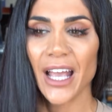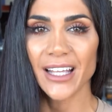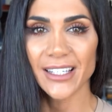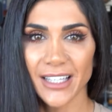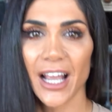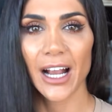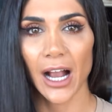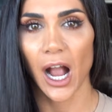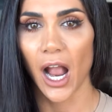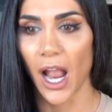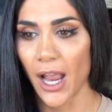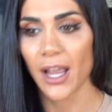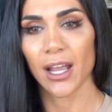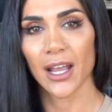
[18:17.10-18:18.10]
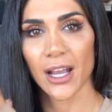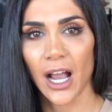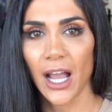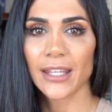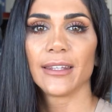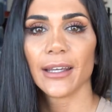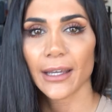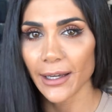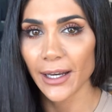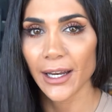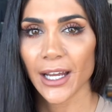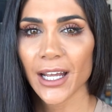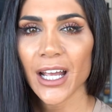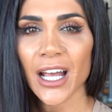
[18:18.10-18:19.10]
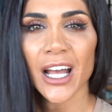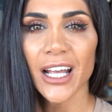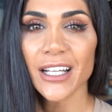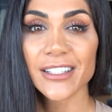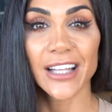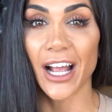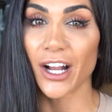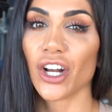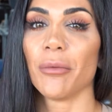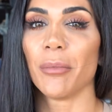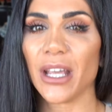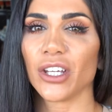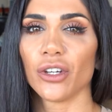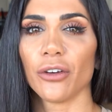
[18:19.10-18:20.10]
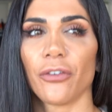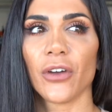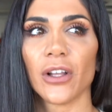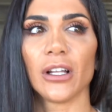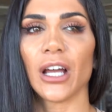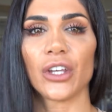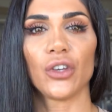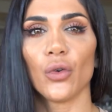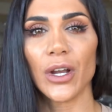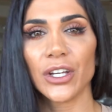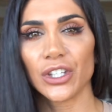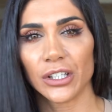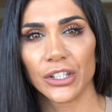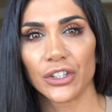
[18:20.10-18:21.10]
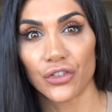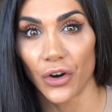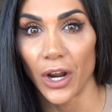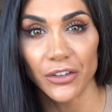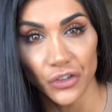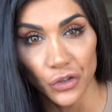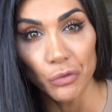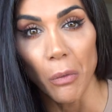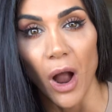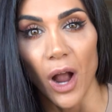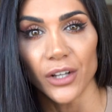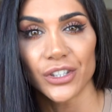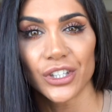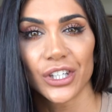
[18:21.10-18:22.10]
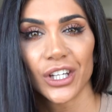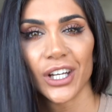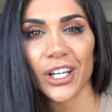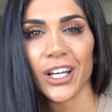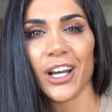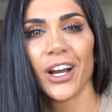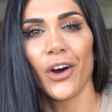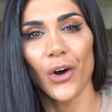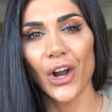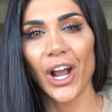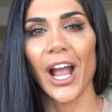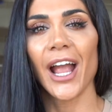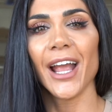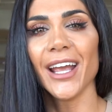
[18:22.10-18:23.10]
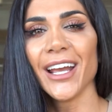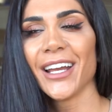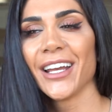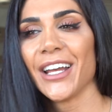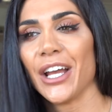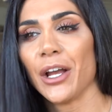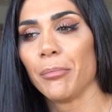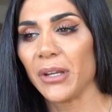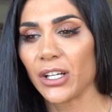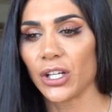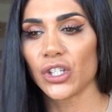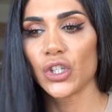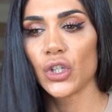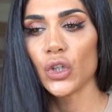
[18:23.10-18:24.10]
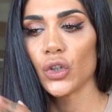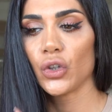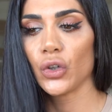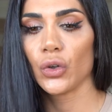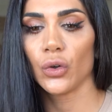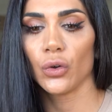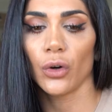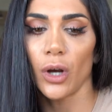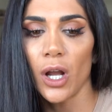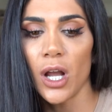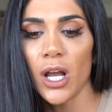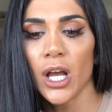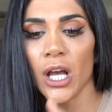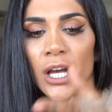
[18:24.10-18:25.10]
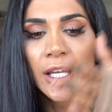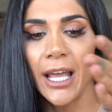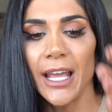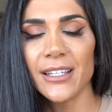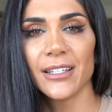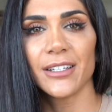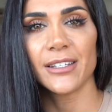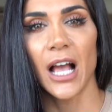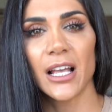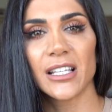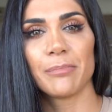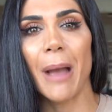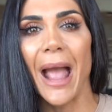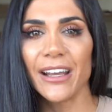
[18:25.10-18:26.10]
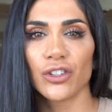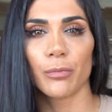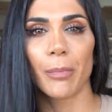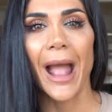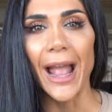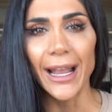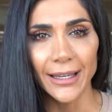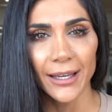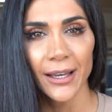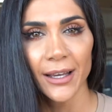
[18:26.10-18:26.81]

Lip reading: is like I did, it's not gonna make you feel like you actually train too much, okay? Because you do exercise back to back,